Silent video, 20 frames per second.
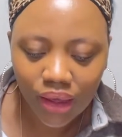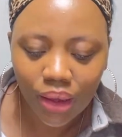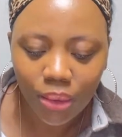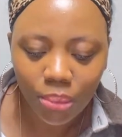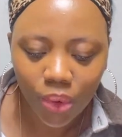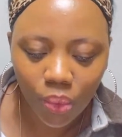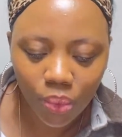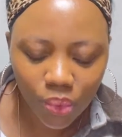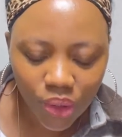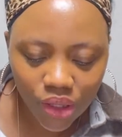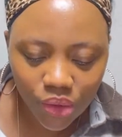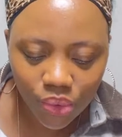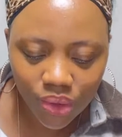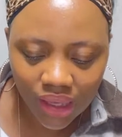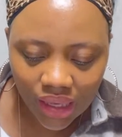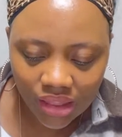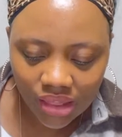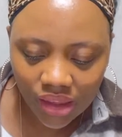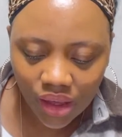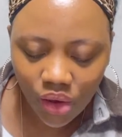But when you
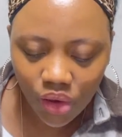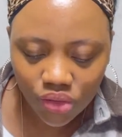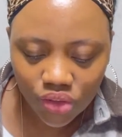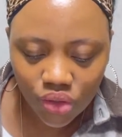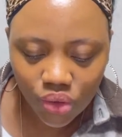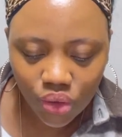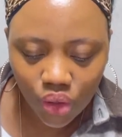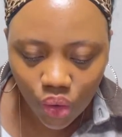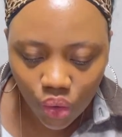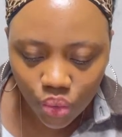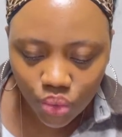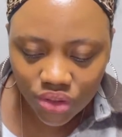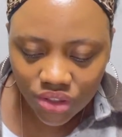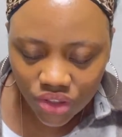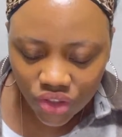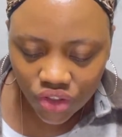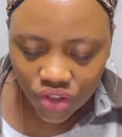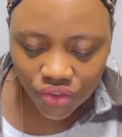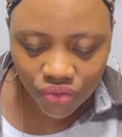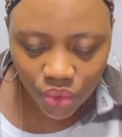get there, ask your
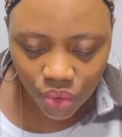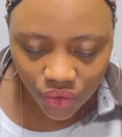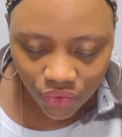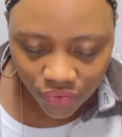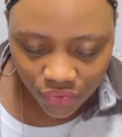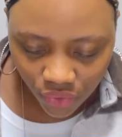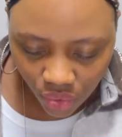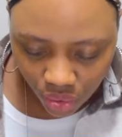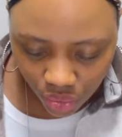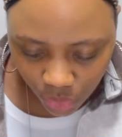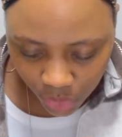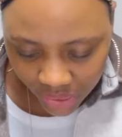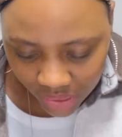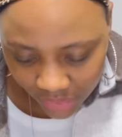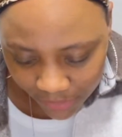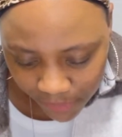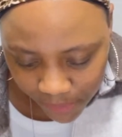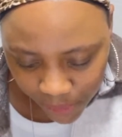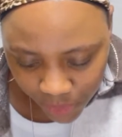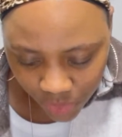co-teacher for the following.